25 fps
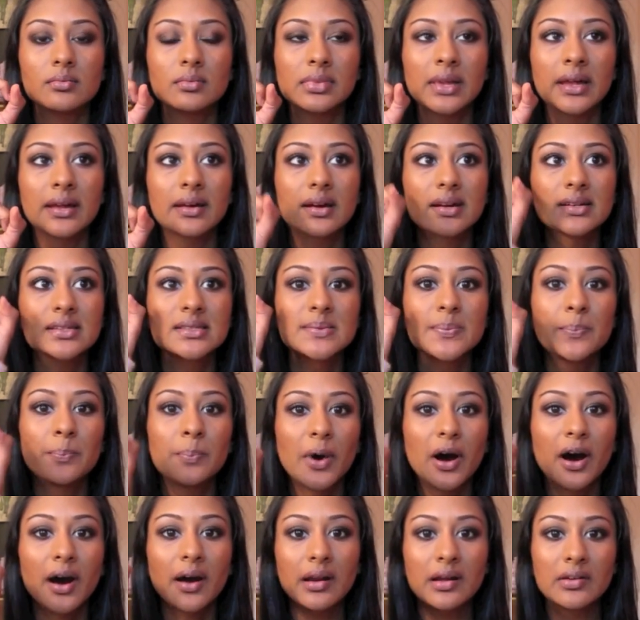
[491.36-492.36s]
like a
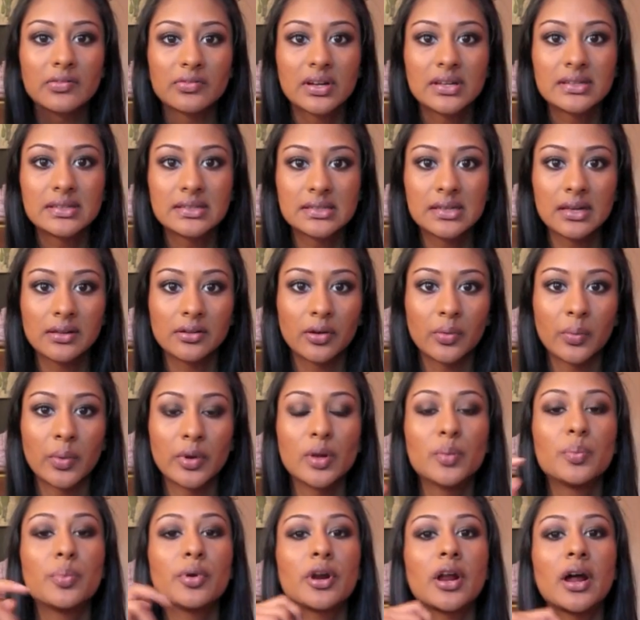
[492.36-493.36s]
spot of concealer. When
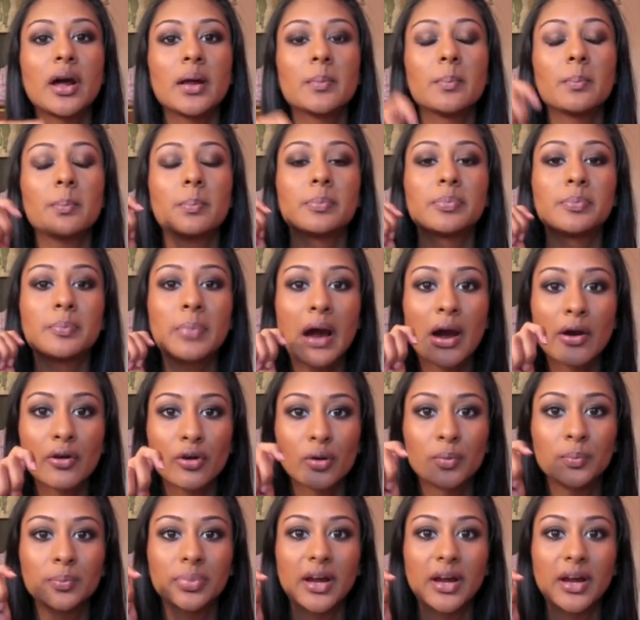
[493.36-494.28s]
you put on powder,